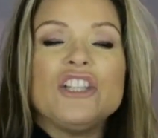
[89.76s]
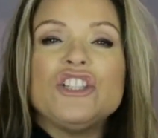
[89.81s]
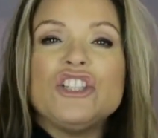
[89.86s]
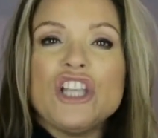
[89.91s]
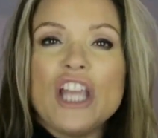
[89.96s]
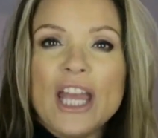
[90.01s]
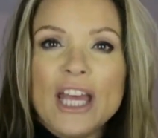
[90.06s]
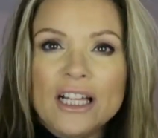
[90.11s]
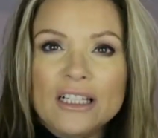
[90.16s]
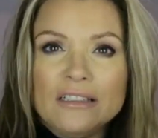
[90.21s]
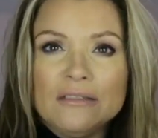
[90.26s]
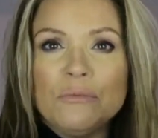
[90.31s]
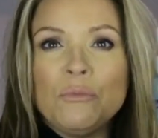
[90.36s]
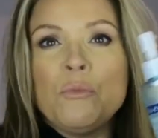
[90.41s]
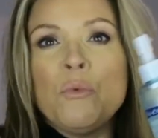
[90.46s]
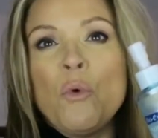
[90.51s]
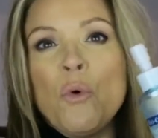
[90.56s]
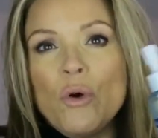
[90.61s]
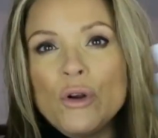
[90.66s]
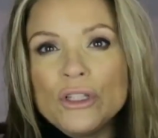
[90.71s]
gel
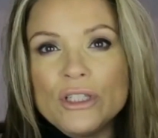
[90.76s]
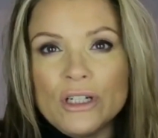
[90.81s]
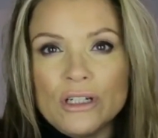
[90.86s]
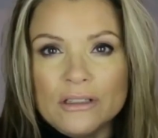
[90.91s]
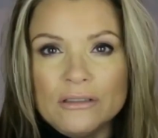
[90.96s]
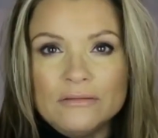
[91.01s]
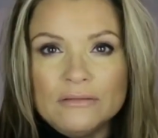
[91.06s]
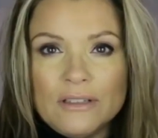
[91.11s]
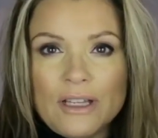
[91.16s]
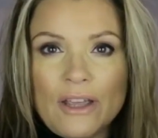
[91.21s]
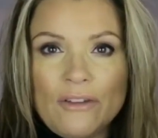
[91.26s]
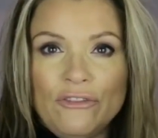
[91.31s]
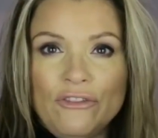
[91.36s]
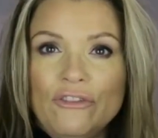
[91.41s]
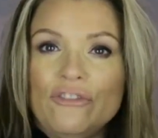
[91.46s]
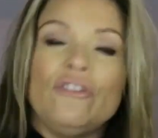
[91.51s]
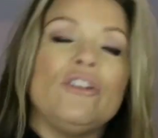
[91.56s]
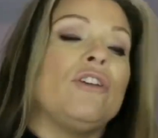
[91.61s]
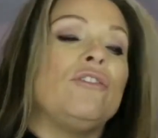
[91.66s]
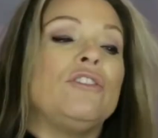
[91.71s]
water,
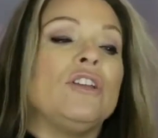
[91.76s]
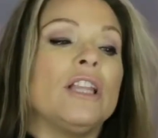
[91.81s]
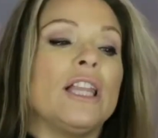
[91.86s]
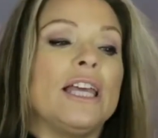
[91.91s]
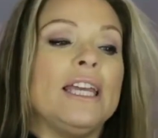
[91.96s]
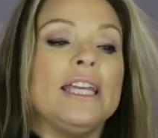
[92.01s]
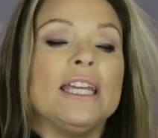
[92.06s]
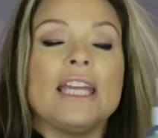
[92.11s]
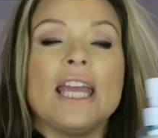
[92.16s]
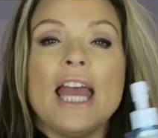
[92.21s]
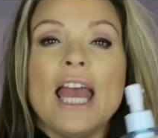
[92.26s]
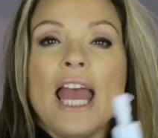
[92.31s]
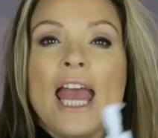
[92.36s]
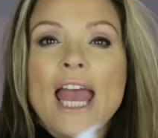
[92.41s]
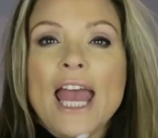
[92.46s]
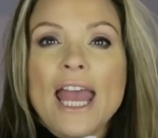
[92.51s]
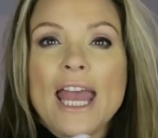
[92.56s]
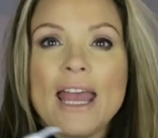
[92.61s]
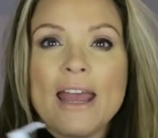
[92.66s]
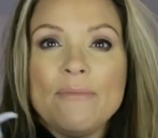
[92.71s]
if you like.
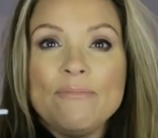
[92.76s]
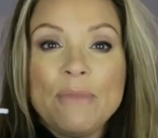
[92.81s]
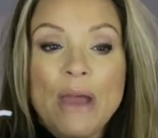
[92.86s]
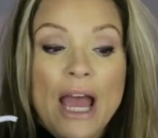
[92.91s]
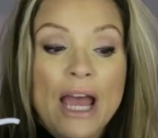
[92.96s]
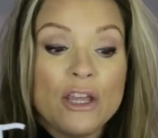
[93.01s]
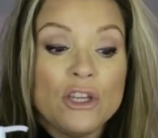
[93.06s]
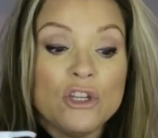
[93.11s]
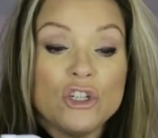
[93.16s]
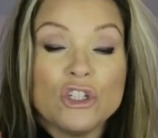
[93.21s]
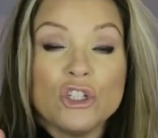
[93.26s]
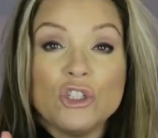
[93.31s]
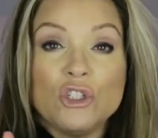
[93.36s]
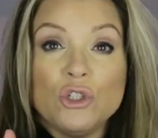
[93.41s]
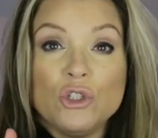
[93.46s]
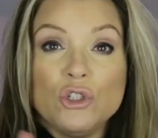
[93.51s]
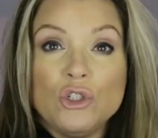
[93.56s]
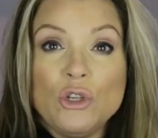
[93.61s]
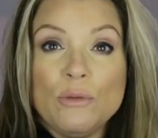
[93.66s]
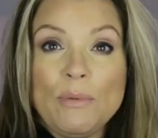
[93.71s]
I usually
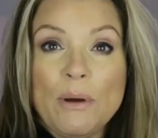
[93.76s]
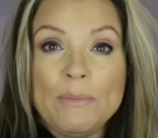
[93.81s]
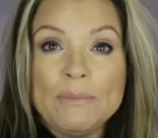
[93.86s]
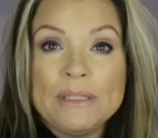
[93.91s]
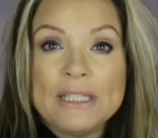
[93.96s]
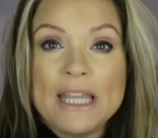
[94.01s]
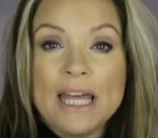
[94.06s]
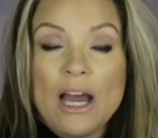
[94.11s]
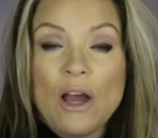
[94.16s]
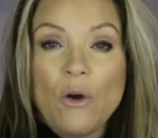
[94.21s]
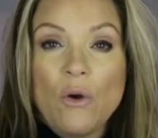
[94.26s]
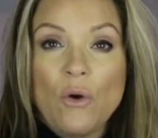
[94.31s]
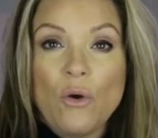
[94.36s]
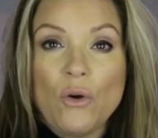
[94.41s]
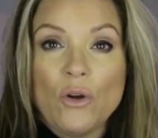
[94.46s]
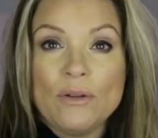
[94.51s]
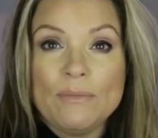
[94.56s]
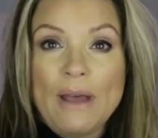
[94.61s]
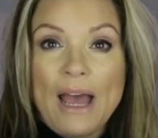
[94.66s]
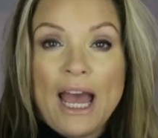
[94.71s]
do 2 pumps of that
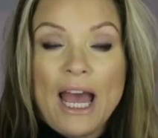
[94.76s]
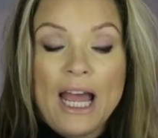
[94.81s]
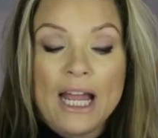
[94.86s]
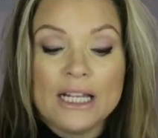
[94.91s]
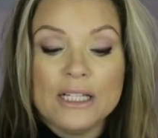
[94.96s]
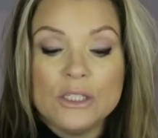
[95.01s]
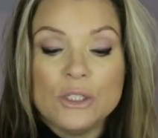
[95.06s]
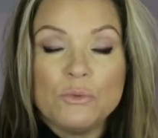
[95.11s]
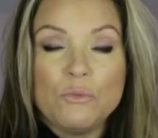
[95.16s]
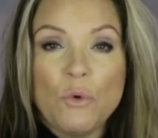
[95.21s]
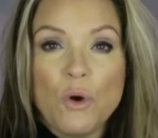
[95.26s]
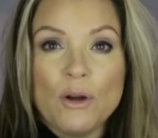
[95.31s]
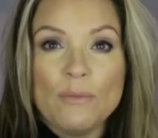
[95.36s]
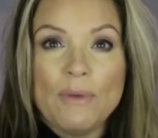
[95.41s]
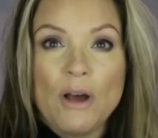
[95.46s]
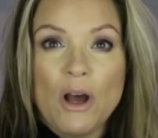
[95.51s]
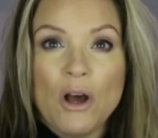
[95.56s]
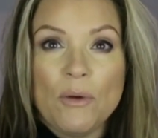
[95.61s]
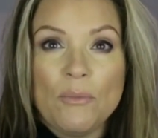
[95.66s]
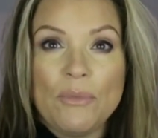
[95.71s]
on my hands,
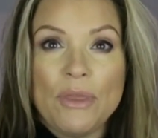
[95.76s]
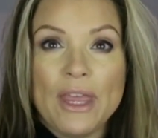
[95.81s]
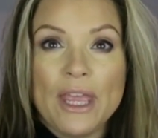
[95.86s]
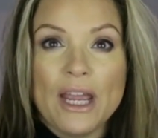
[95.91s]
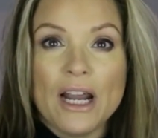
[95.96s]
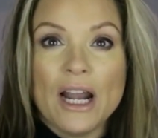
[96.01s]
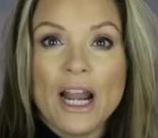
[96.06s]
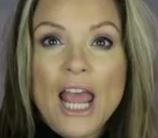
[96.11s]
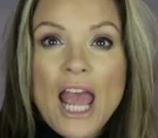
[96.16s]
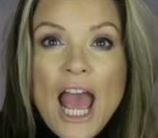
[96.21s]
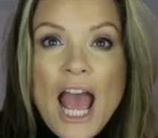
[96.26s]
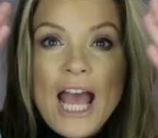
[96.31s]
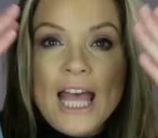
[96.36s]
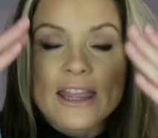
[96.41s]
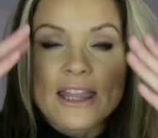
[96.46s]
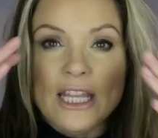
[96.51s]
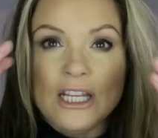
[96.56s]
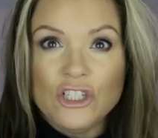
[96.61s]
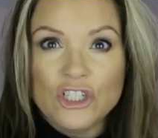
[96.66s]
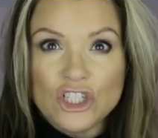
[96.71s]
warm it up there,
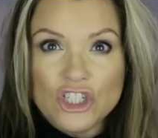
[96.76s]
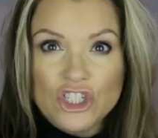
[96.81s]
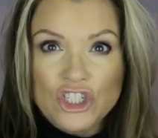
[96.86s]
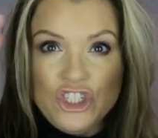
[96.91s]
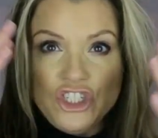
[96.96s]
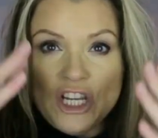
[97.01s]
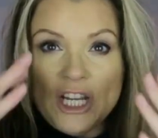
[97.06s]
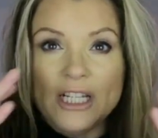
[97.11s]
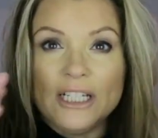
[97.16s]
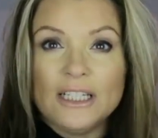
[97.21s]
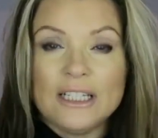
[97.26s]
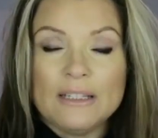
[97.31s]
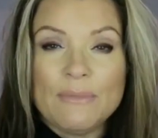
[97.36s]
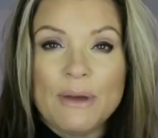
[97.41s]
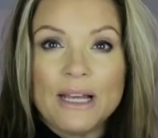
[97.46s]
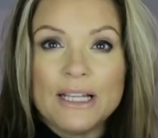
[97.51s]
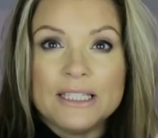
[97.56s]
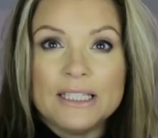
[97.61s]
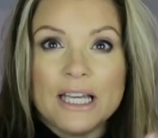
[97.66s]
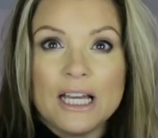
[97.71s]
and then just gently
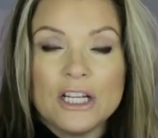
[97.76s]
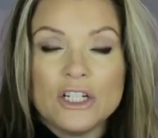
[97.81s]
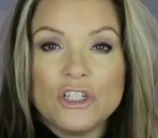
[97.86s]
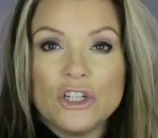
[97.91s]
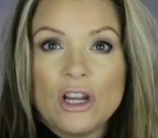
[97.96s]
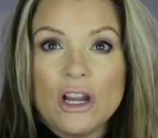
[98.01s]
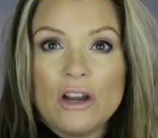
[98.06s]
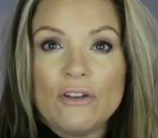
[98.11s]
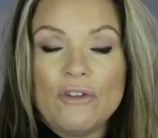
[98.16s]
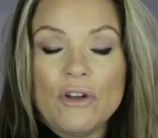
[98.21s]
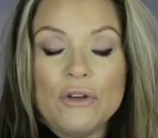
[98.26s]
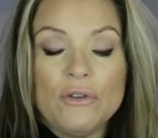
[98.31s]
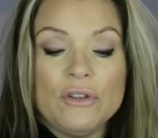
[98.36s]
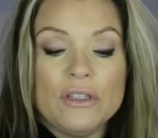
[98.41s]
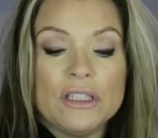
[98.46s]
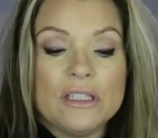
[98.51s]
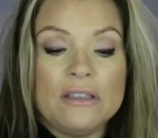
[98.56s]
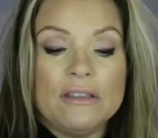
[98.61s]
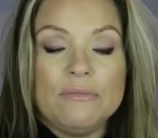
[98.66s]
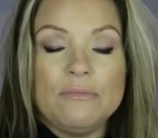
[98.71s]
massage it
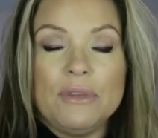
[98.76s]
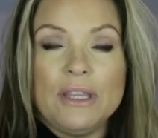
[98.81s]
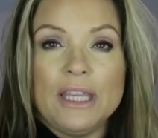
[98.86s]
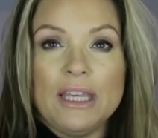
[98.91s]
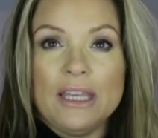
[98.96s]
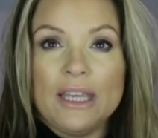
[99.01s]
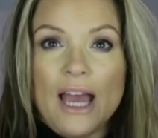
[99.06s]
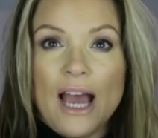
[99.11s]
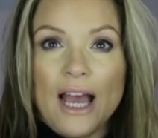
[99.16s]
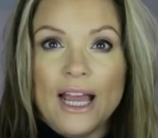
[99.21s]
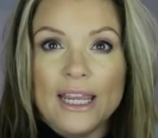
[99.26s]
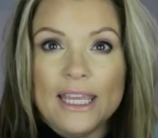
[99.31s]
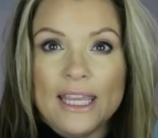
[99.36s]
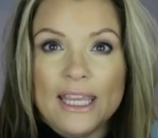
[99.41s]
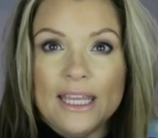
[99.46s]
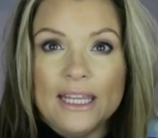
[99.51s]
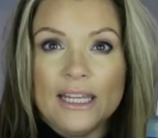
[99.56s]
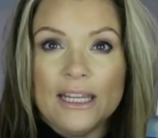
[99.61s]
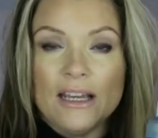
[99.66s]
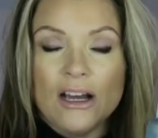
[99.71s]
around the eye
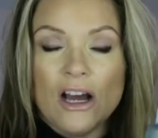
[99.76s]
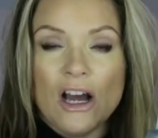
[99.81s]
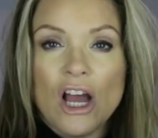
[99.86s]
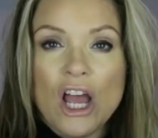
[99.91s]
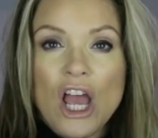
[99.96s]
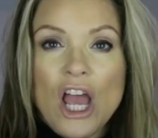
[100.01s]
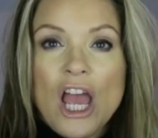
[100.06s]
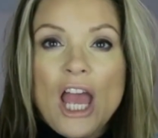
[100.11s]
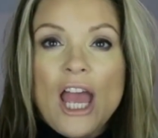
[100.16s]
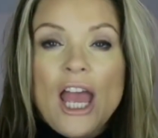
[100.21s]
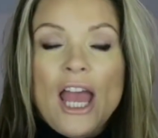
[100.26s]
area.